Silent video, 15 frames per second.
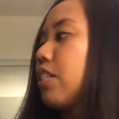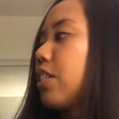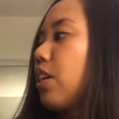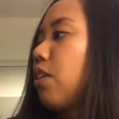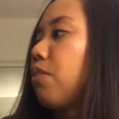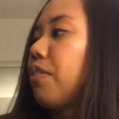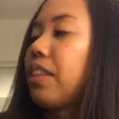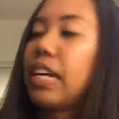
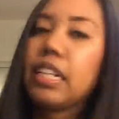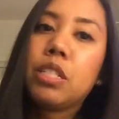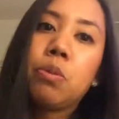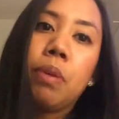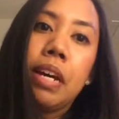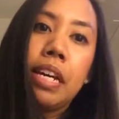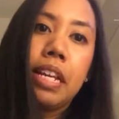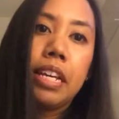So that's
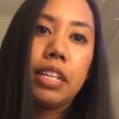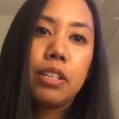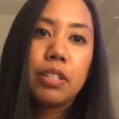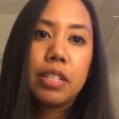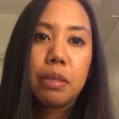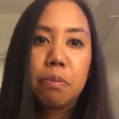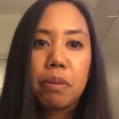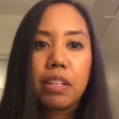why I like
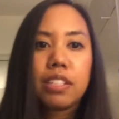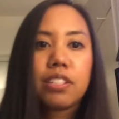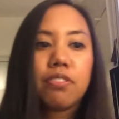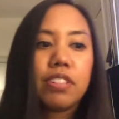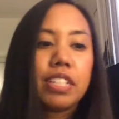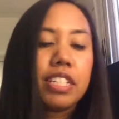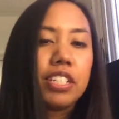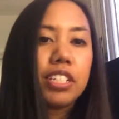using books
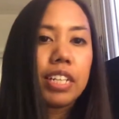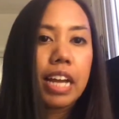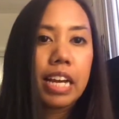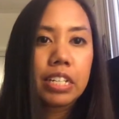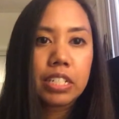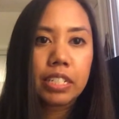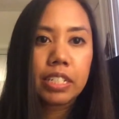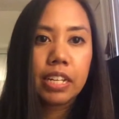for teaching
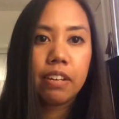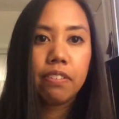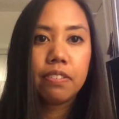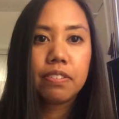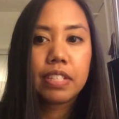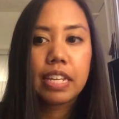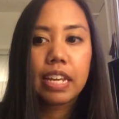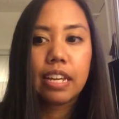
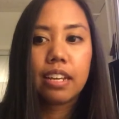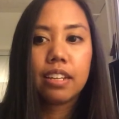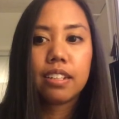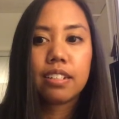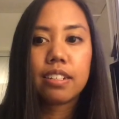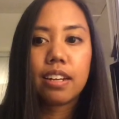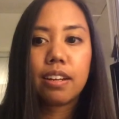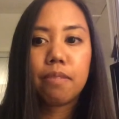adjectives
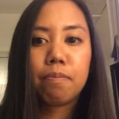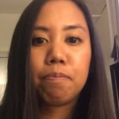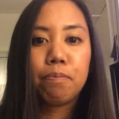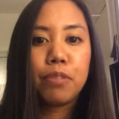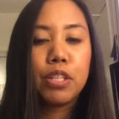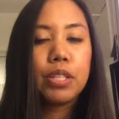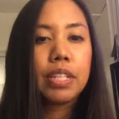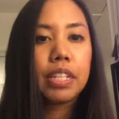and
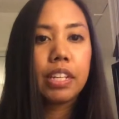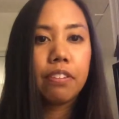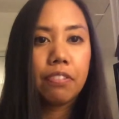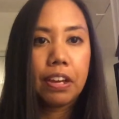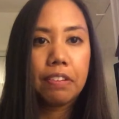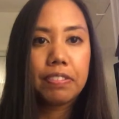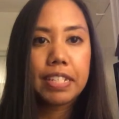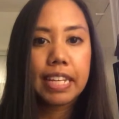using their
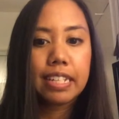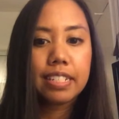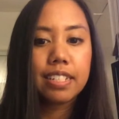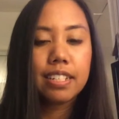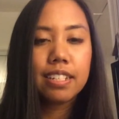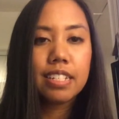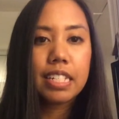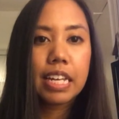5
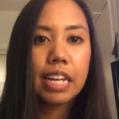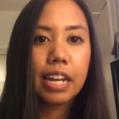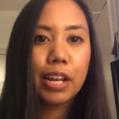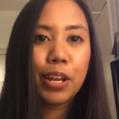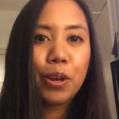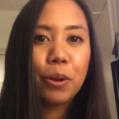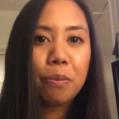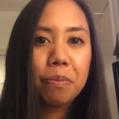senses, and
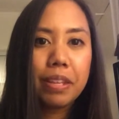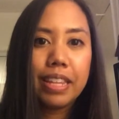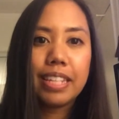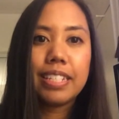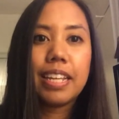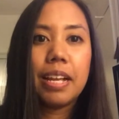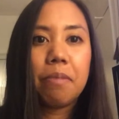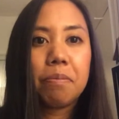I hope
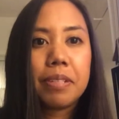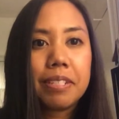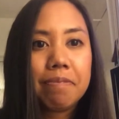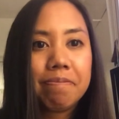this helps.